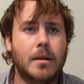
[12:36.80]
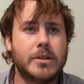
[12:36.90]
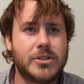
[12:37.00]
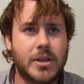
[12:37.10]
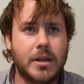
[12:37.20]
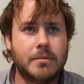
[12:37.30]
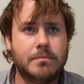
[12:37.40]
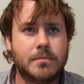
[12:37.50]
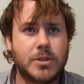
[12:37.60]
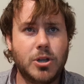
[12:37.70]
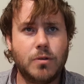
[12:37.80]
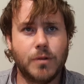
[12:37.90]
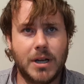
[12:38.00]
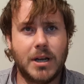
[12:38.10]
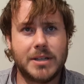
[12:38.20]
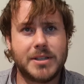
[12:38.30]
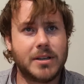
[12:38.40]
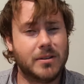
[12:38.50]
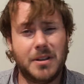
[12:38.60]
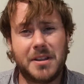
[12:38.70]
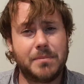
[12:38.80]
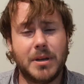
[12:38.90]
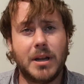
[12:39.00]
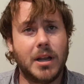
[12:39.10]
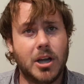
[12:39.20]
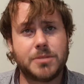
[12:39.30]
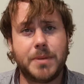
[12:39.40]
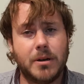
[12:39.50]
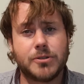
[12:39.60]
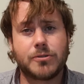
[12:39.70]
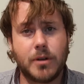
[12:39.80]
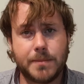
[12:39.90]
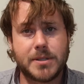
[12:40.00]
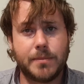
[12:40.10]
Son, do you realise that you're nothing but a large pair of scrubs